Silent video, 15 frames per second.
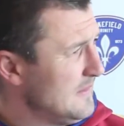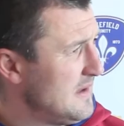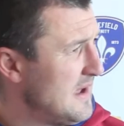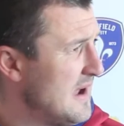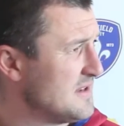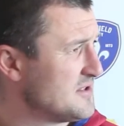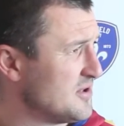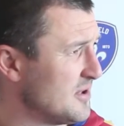
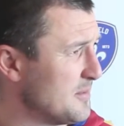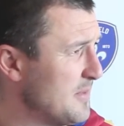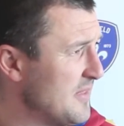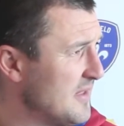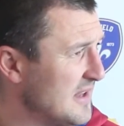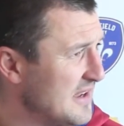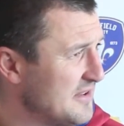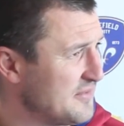Yeah, it's only been
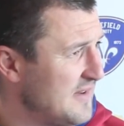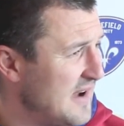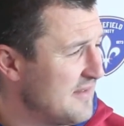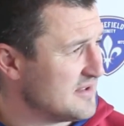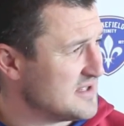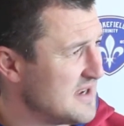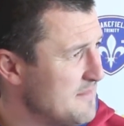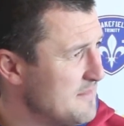the last
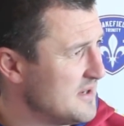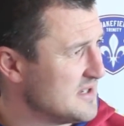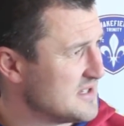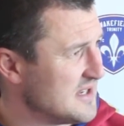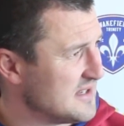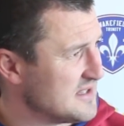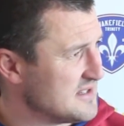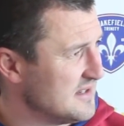5 or 10 minutes,
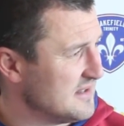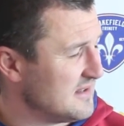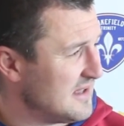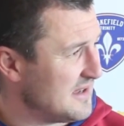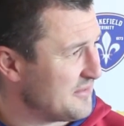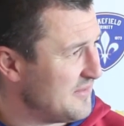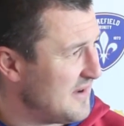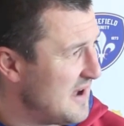hasn't it? The
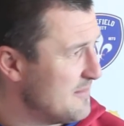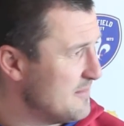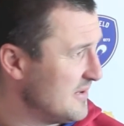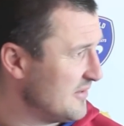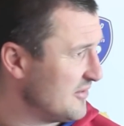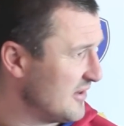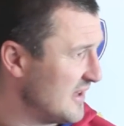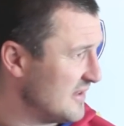last 5
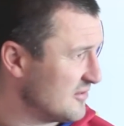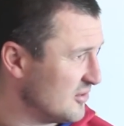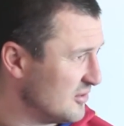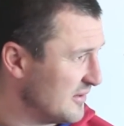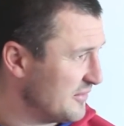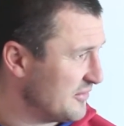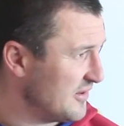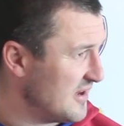minutes against
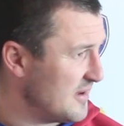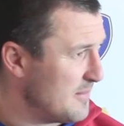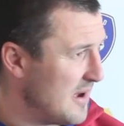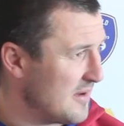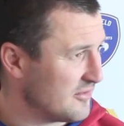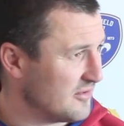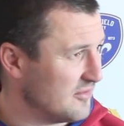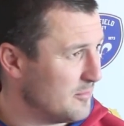Hull FC, a
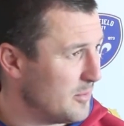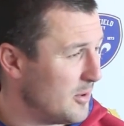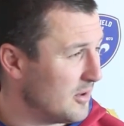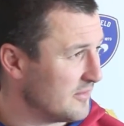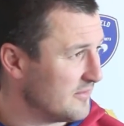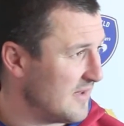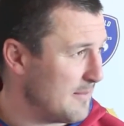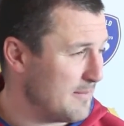bounce of the ball.
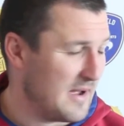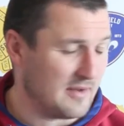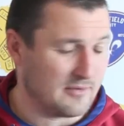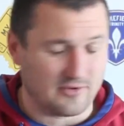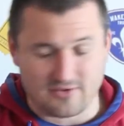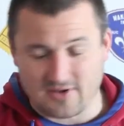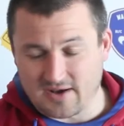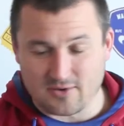If that
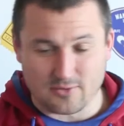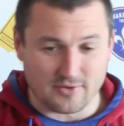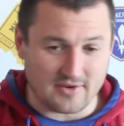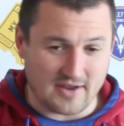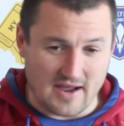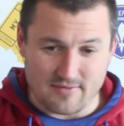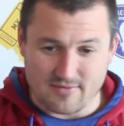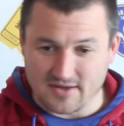bounces any other
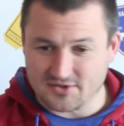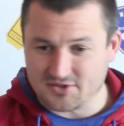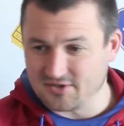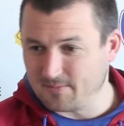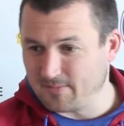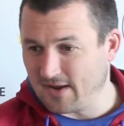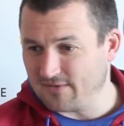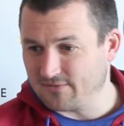direction
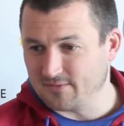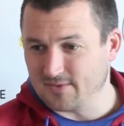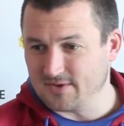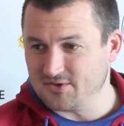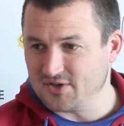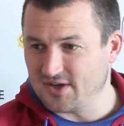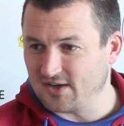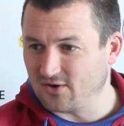apart from in
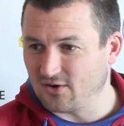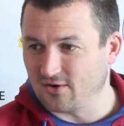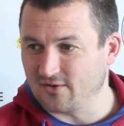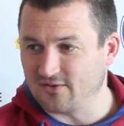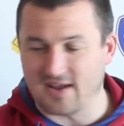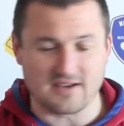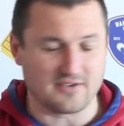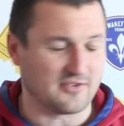Jay
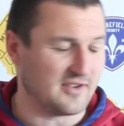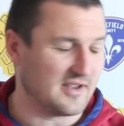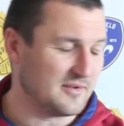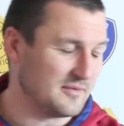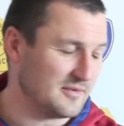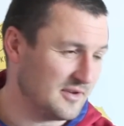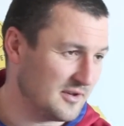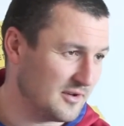Connor's hands, then
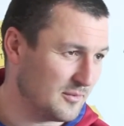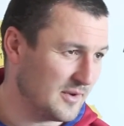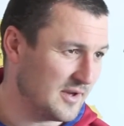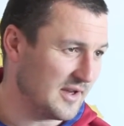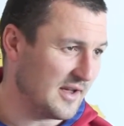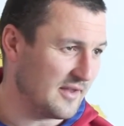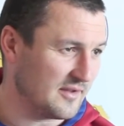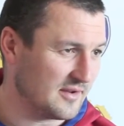we
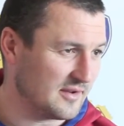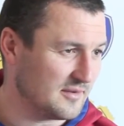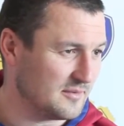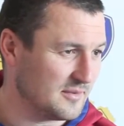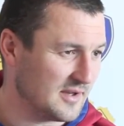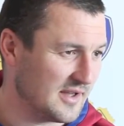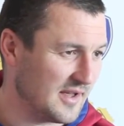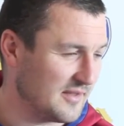get
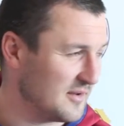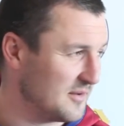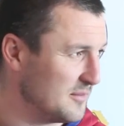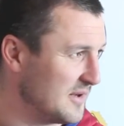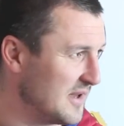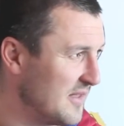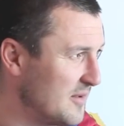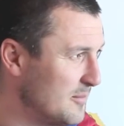
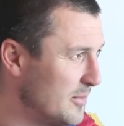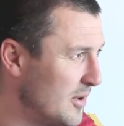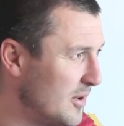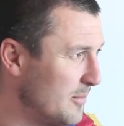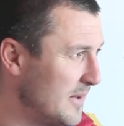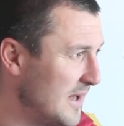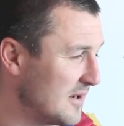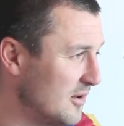the
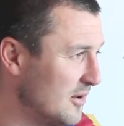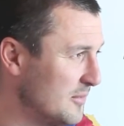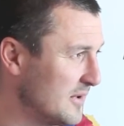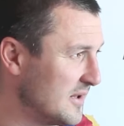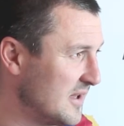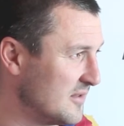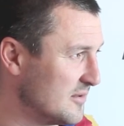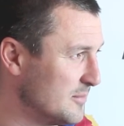ball back, or we
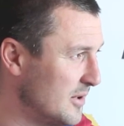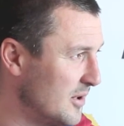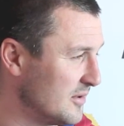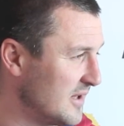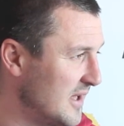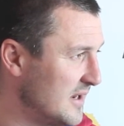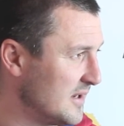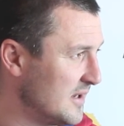kick the ball
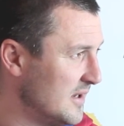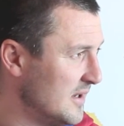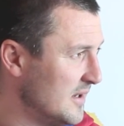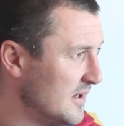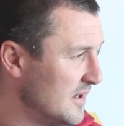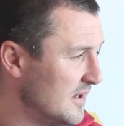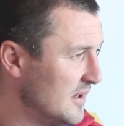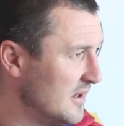dead.
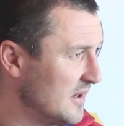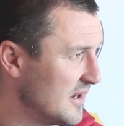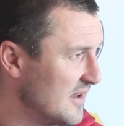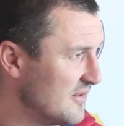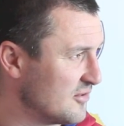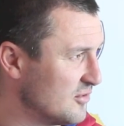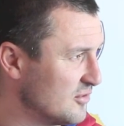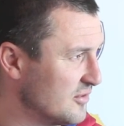
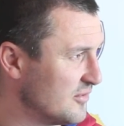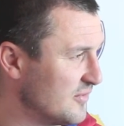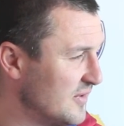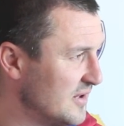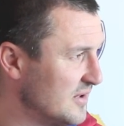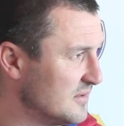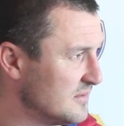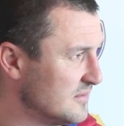Against
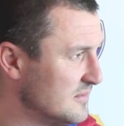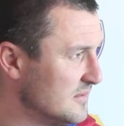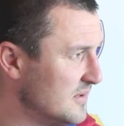Huddersfield,